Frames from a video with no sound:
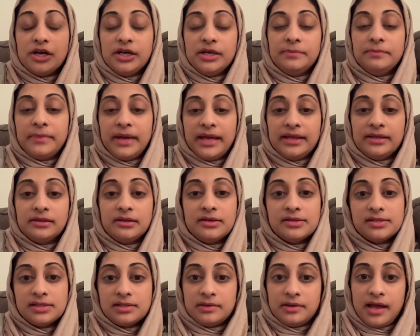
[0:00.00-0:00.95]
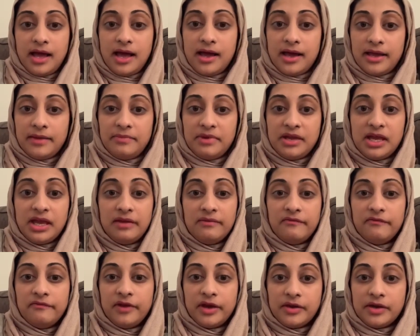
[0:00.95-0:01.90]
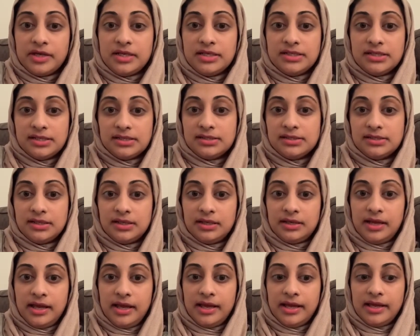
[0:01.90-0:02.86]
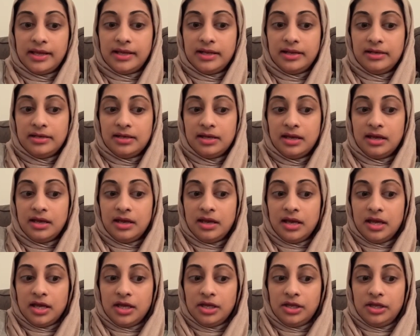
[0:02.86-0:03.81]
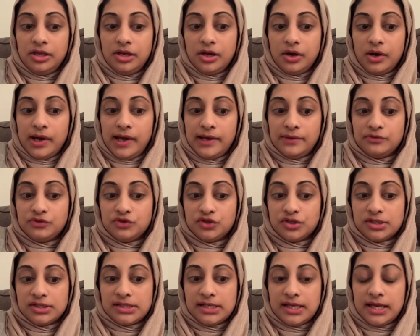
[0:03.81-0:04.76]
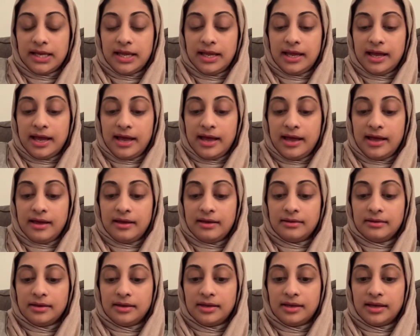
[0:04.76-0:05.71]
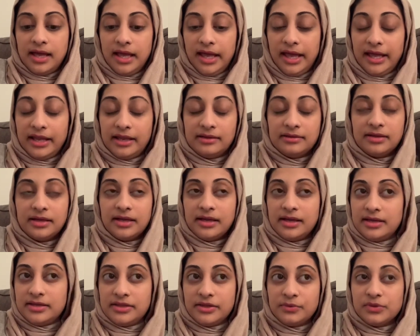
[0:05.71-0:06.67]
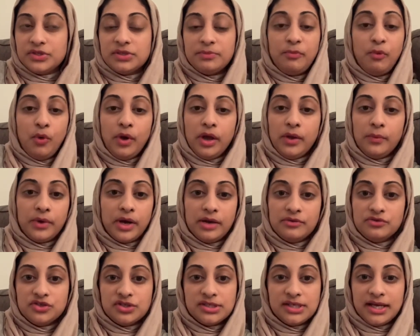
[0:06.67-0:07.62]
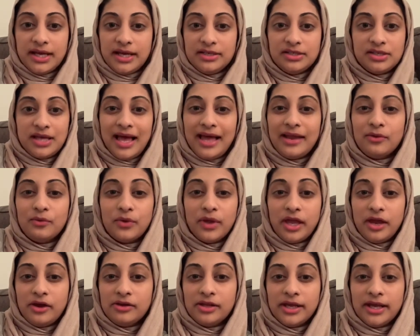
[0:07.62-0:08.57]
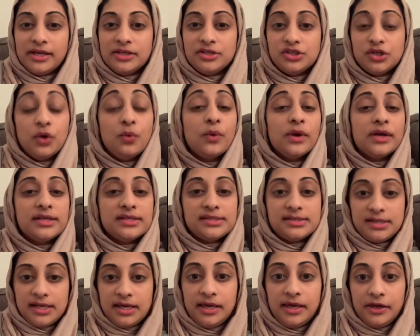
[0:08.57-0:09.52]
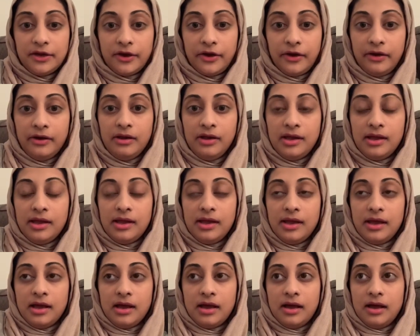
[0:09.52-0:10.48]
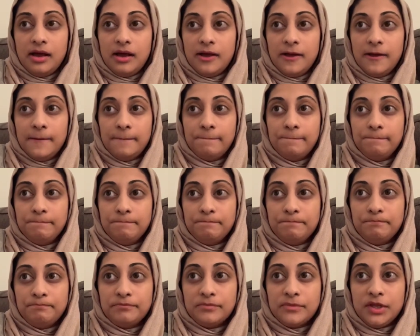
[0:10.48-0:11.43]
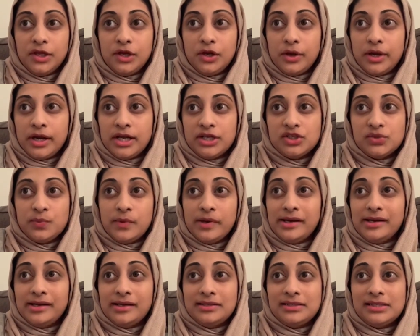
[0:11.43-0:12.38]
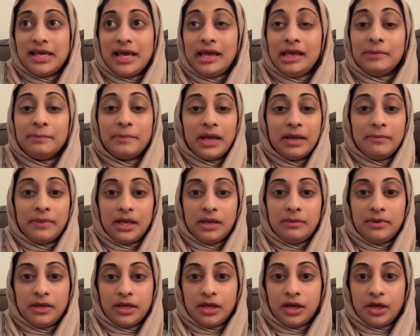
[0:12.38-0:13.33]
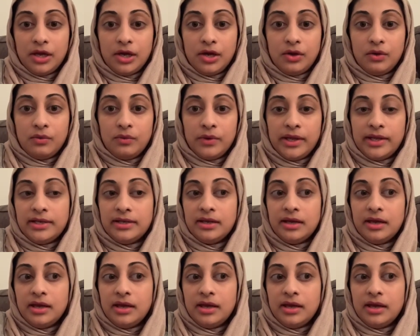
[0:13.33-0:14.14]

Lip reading: my in-laws and I became very distant. And, I was just like, there was a point where I was just like, I don't care. Like, I don't want to stay here. And I just wanted to take my baby and go. And,